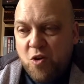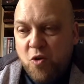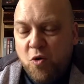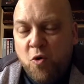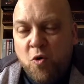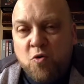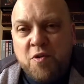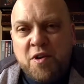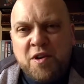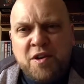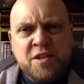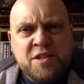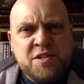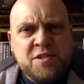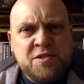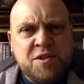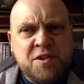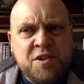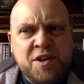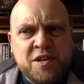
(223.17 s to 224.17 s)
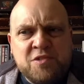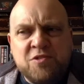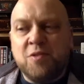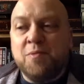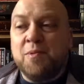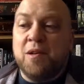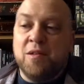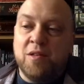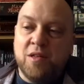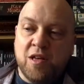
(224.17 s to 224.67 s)
or in the store next
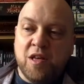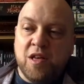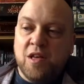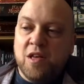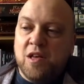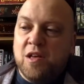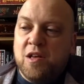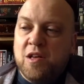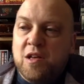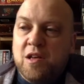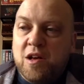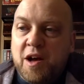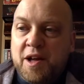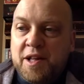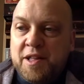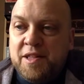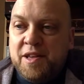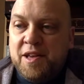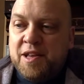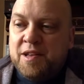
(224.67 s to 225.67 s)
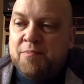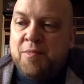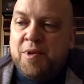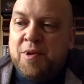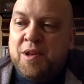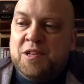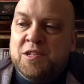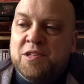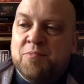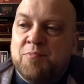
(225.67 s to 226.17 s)
door. But I did
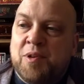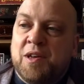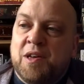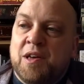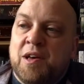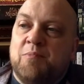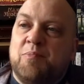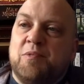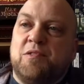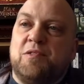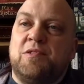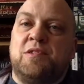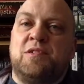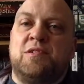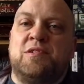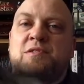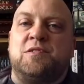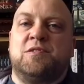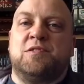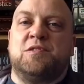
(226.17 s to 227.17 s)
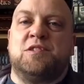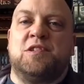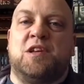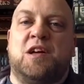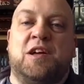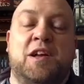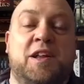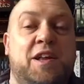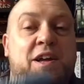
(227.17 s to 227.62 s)
manage to pick up start